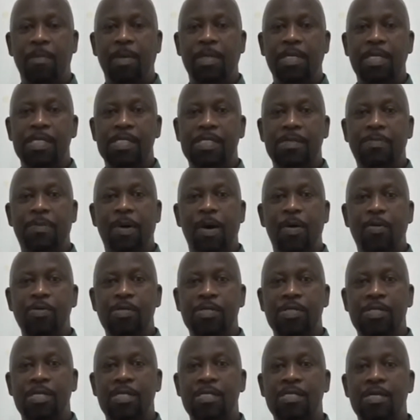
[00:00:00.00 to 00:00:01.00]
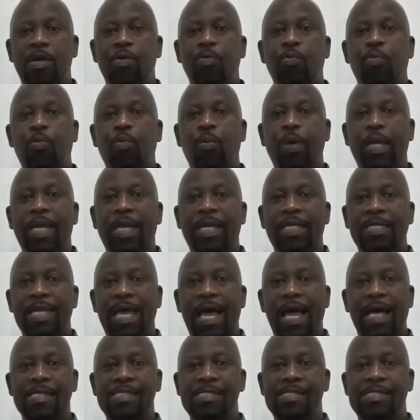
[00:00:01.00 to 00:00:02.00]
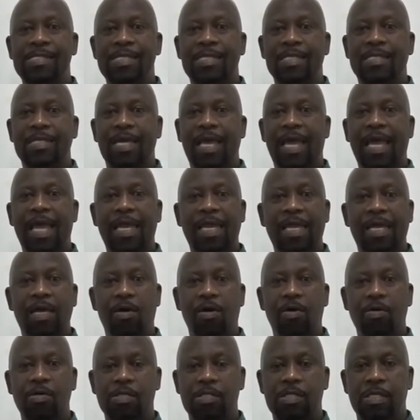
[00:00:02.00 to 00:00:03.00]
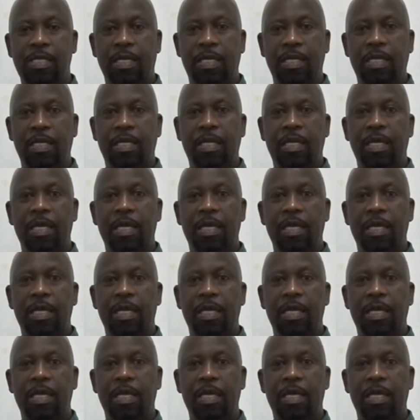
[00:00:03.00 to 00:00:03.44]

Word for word: but your spouse is unwilling to accede to any counseling.